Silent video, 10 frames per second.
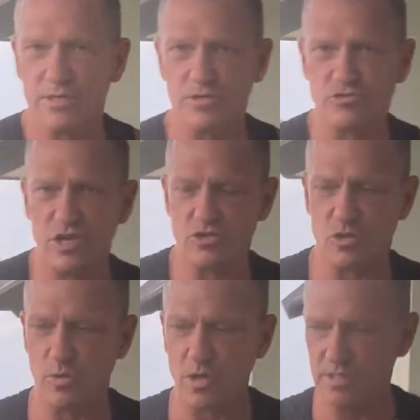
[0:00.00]
stretch your
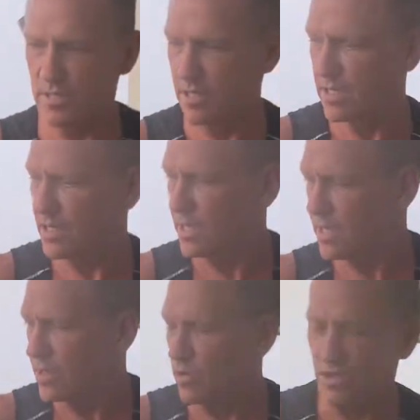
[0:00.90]
quads.
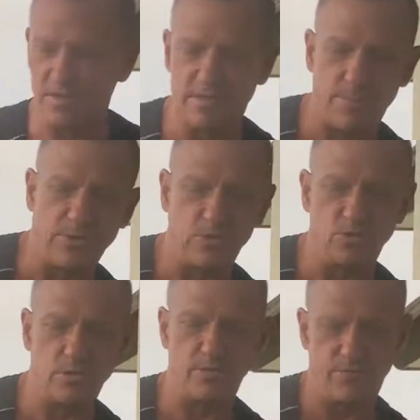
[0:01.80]
Hold onto something or
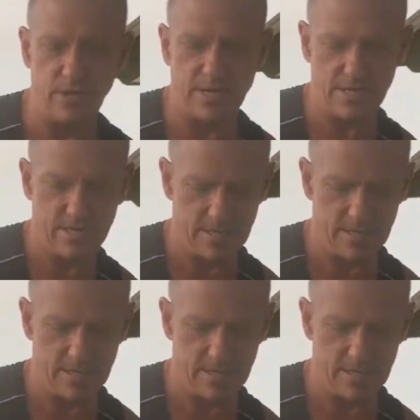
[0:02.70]
do it free.